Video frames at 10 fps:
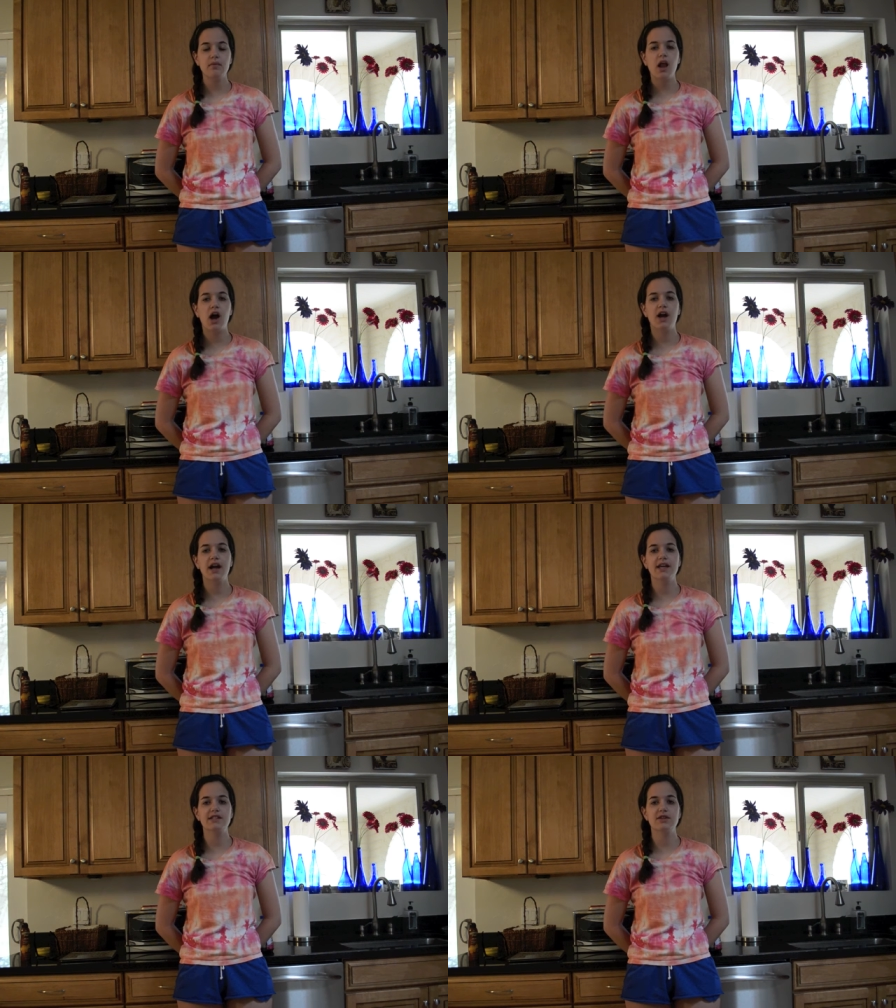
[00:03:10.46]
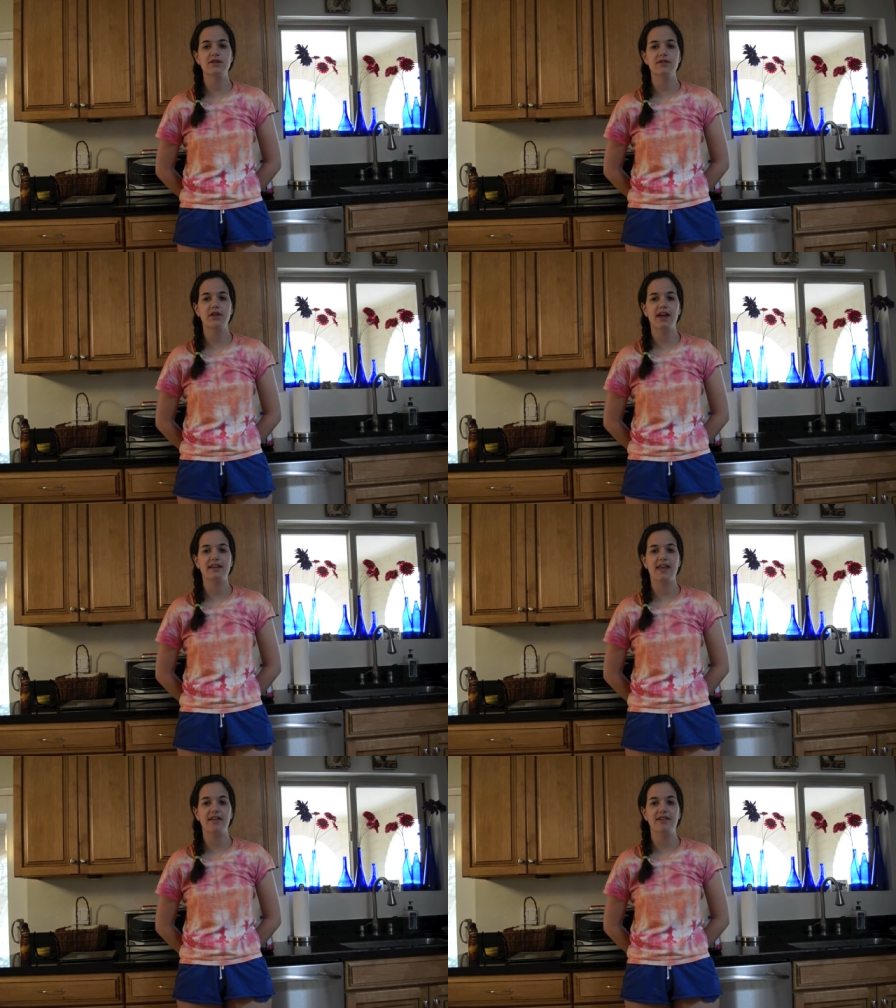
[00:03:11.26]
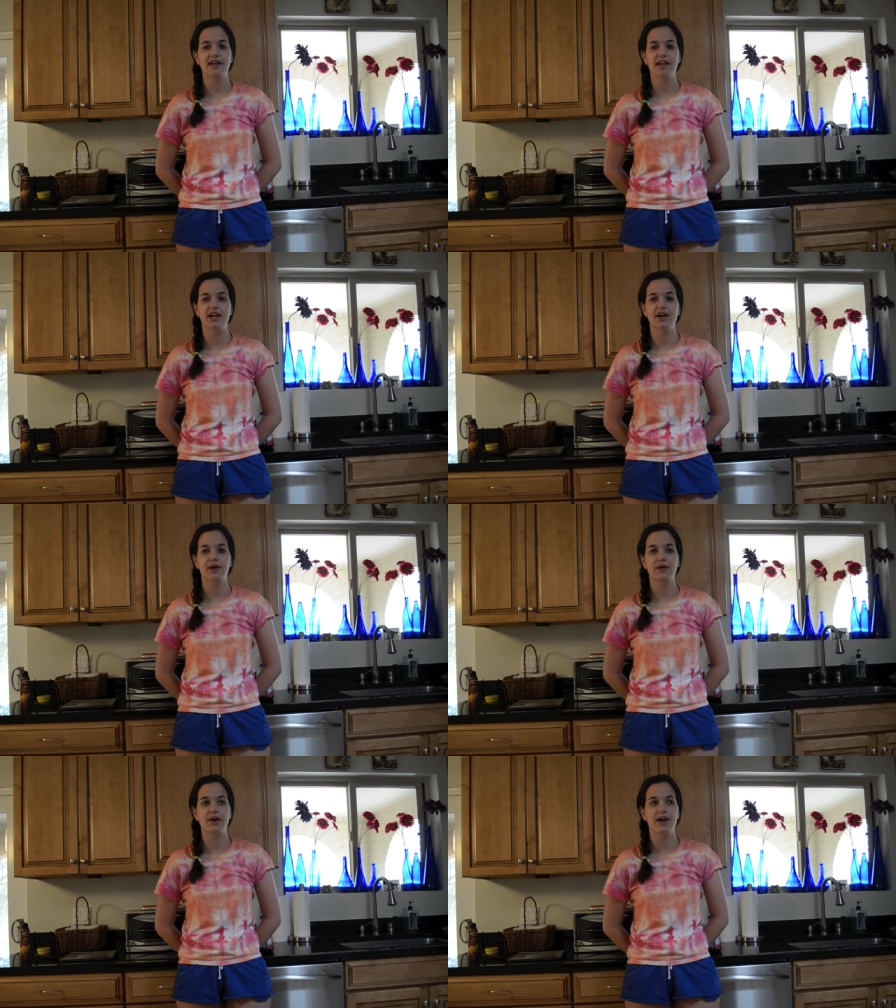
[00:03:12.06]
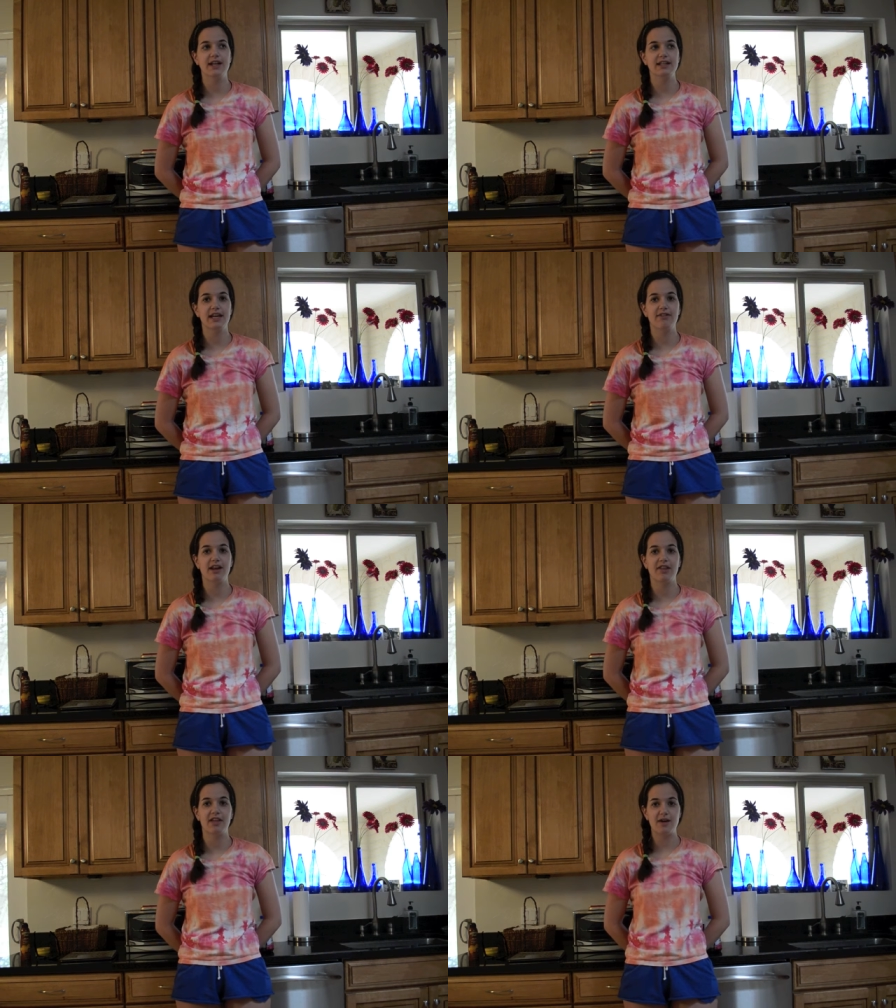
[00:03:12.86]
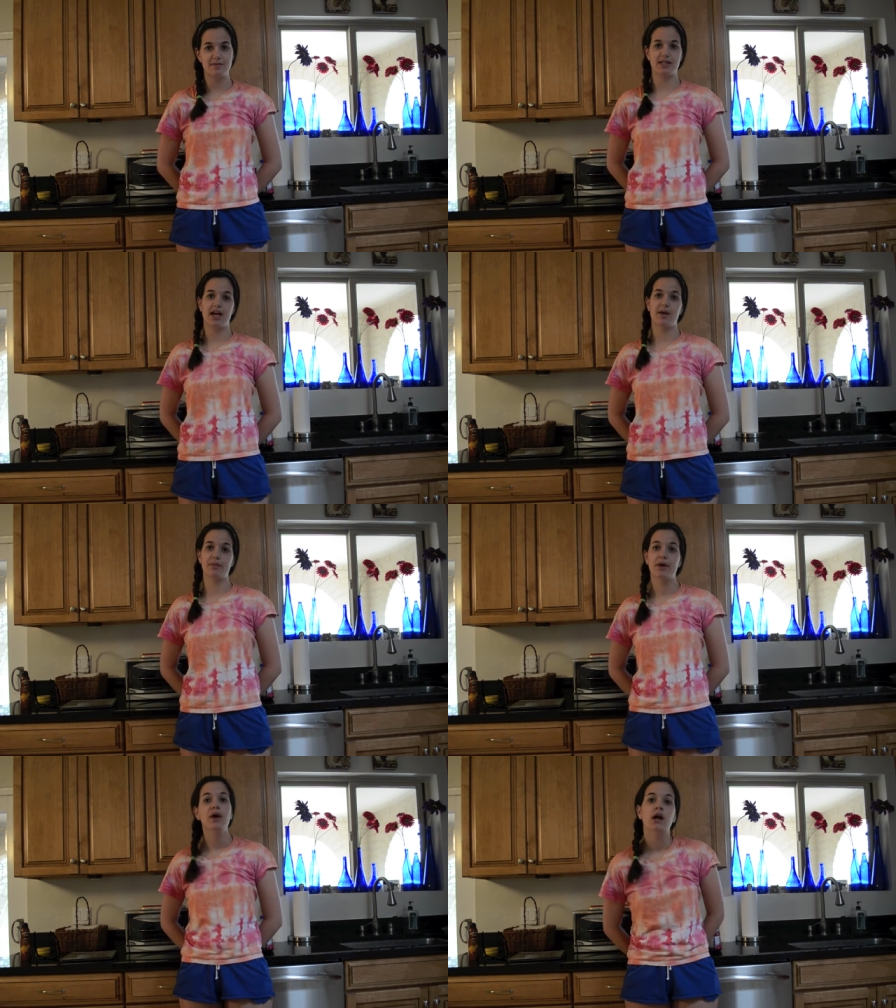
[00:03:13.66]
Alright, so if you liked that video, go ahead and give it a thumbs up.